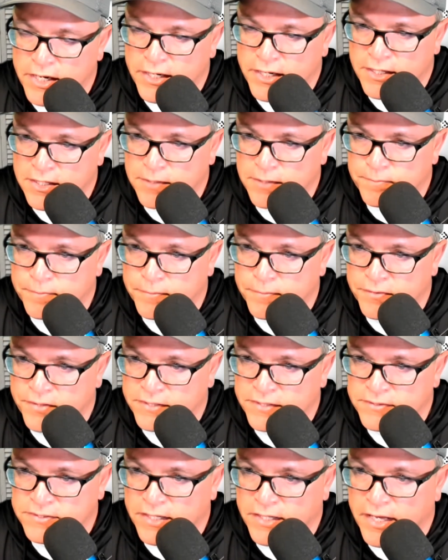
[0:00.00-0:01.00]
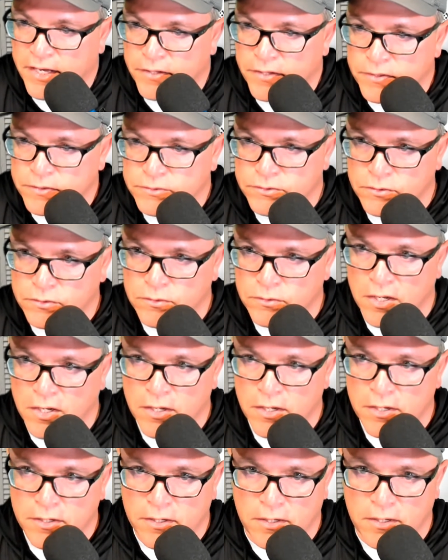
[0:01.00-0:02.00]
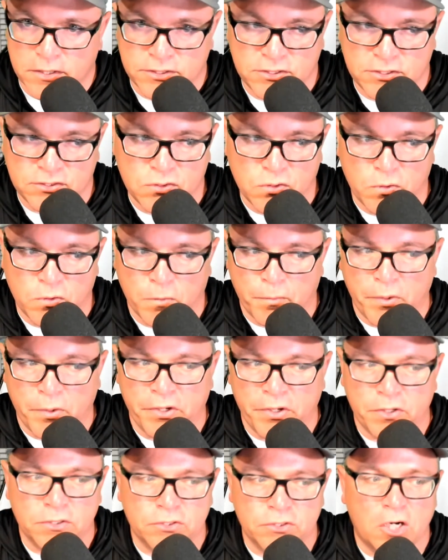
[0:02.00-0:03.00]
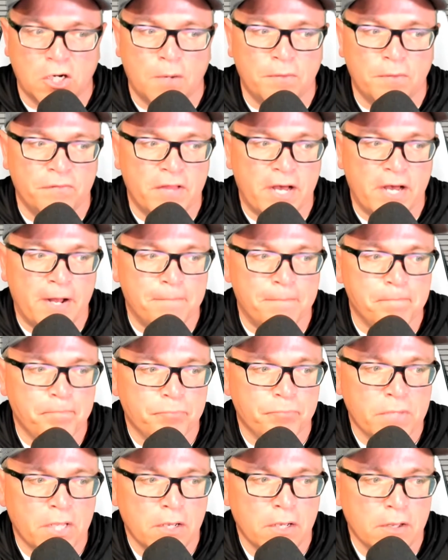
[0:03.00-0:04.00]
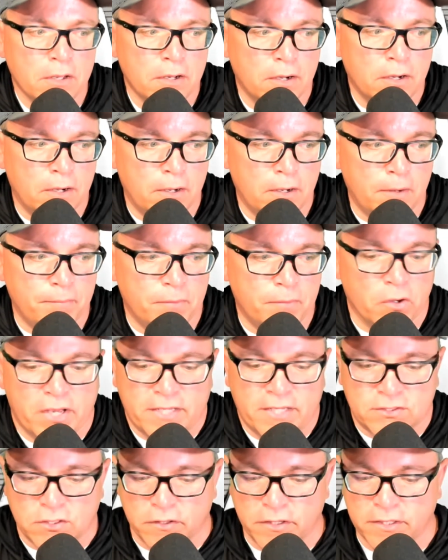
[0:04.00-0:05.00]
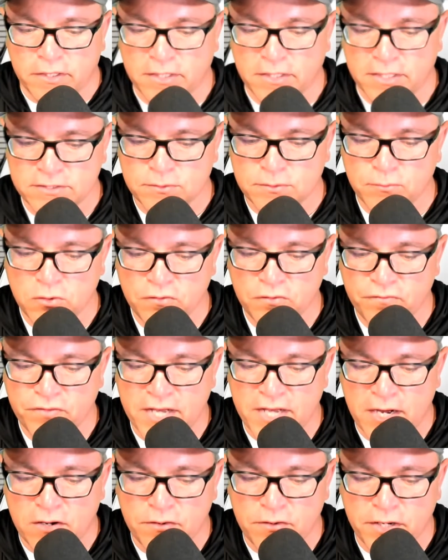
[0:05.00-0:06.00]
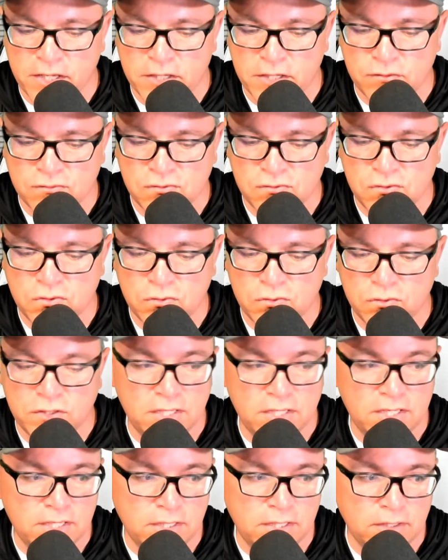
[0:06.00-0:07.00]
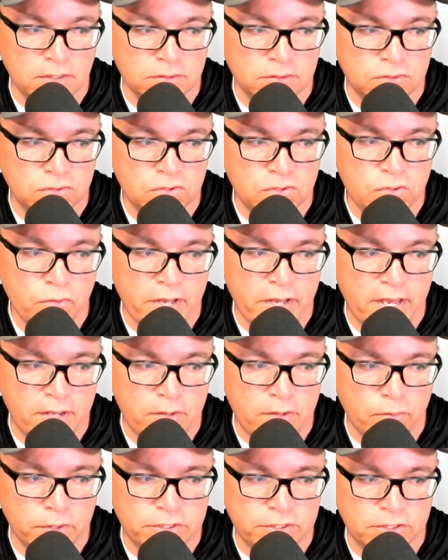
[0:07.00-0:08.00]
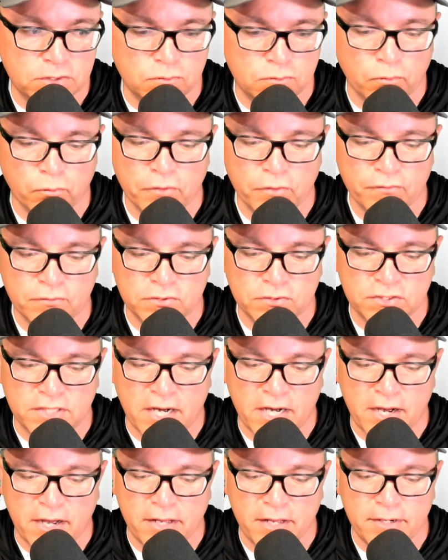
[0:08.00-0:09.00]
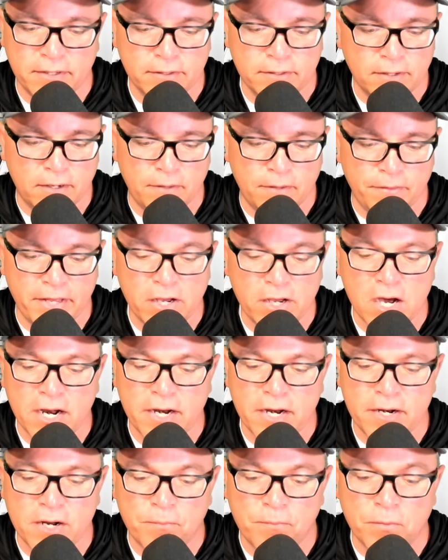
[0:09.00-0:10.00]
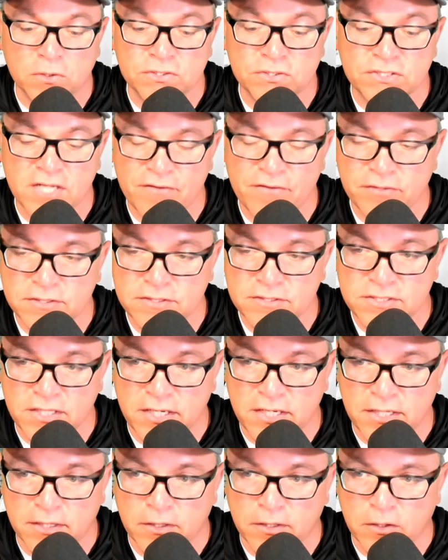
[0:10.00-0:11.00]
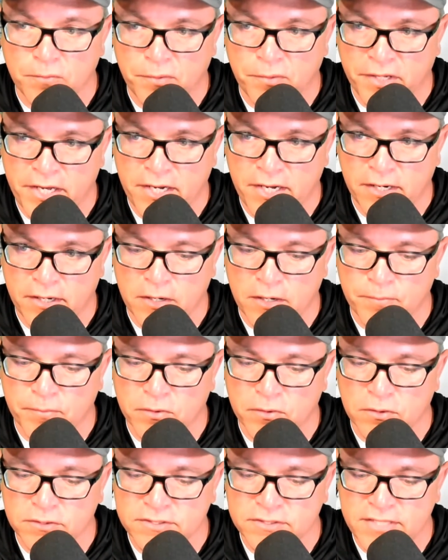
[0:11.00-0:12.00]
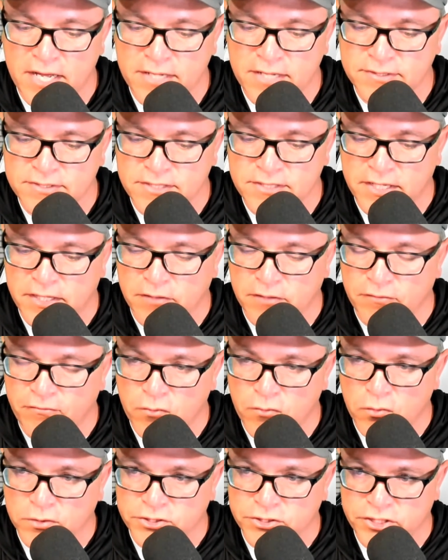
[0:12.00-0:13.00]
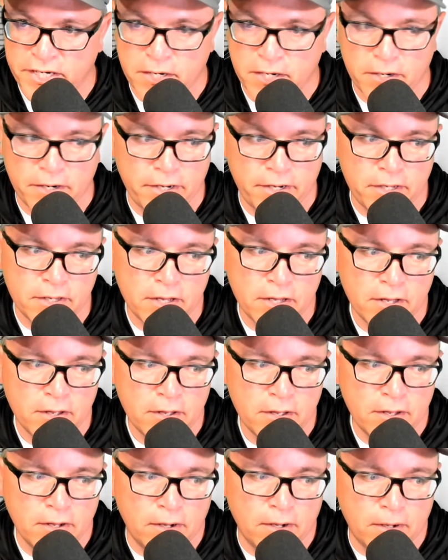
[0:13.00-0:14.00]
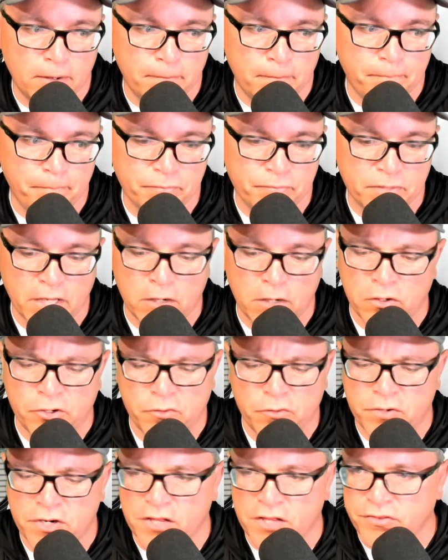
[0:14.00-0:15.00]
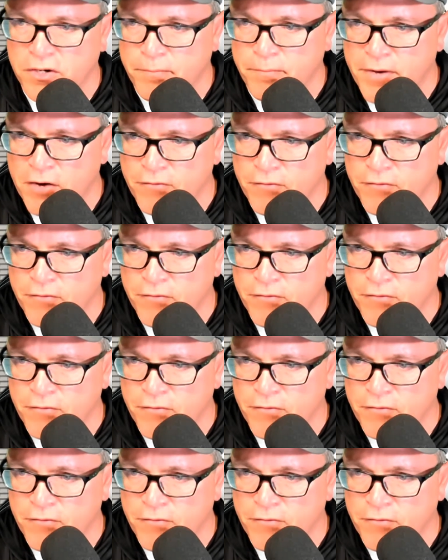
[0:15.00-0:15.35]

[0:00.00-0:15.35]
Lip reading: trying to keep things together. So she's doing a pretty good job of that. Okay, so then let's move down into the 2A, which is Riverside. They got a number 7 seed, and they're playing a number 10 seed in Fort Cherry. I don't know nothing